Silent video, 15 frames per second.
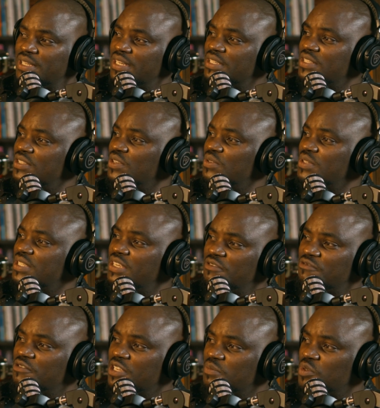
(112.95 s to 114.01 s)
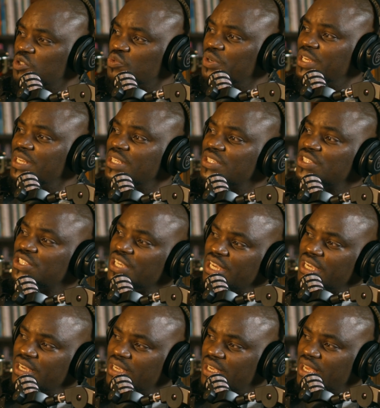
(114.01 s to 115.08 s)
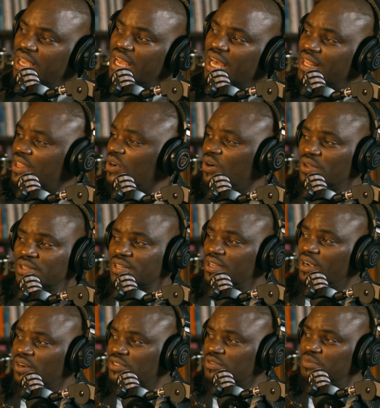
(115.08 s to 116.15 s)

There's no difference between she and the other girls,